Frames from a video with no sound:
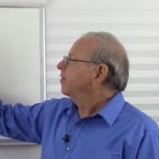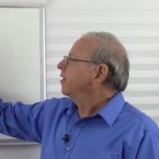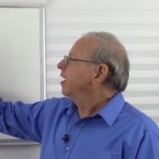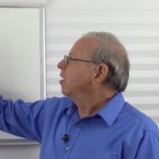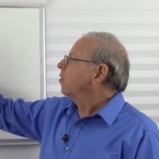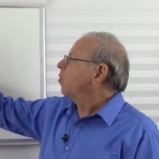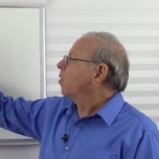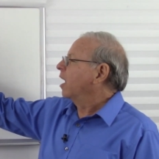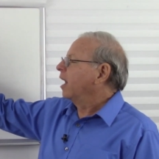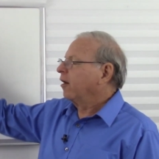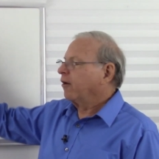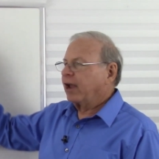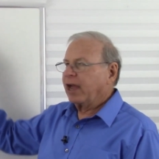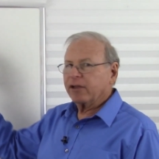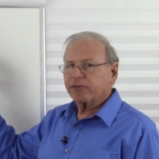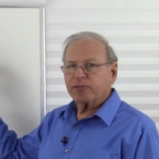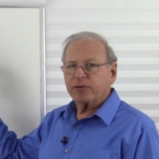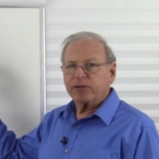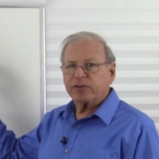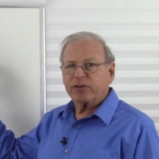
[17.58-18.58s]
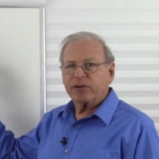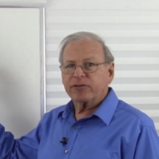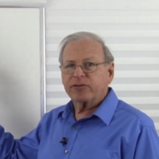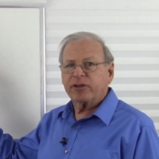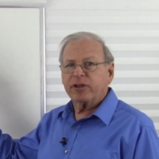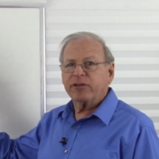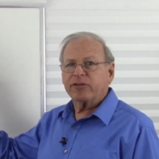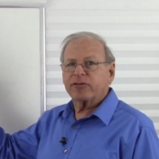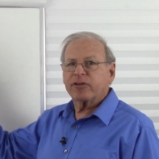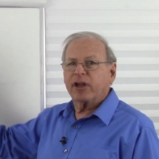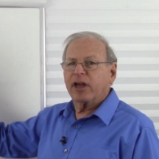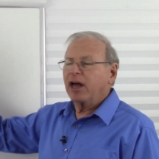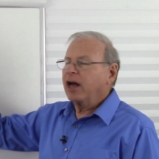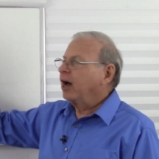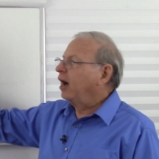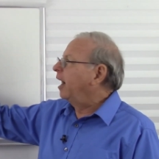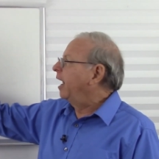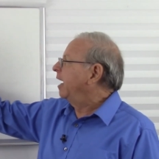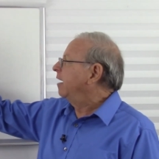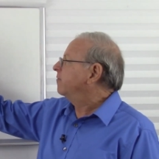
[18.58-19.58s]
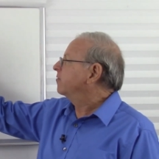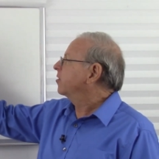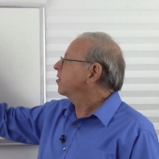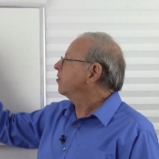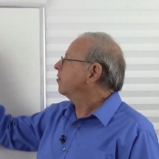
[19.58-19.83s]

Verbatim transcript: That wire has resistance, I have